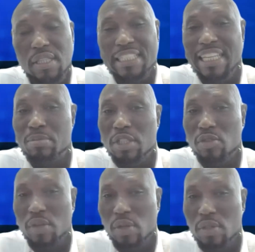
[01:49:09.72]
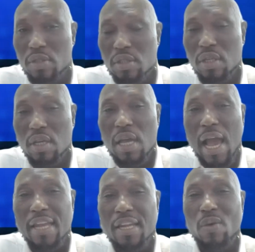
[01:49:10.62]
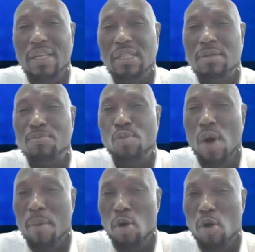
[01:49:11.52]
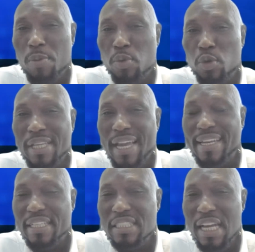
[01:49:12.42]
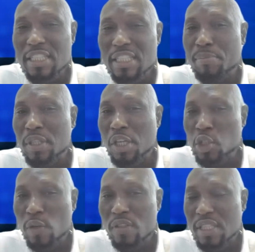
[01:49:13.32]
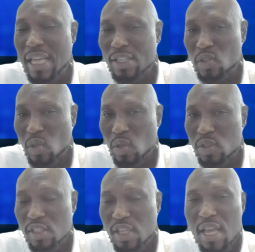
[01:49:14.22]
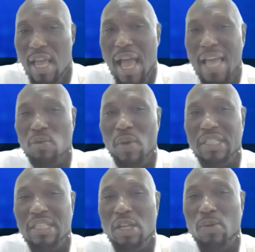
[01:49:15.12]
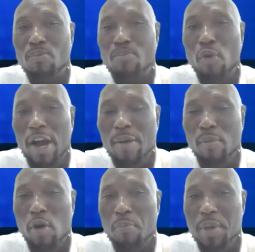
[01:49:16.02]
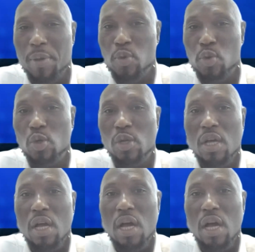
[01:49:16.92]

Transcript: tax administrators. I think we are seeing more and more people challenge the interpretation of the tax laws. I think we are seeing more and more people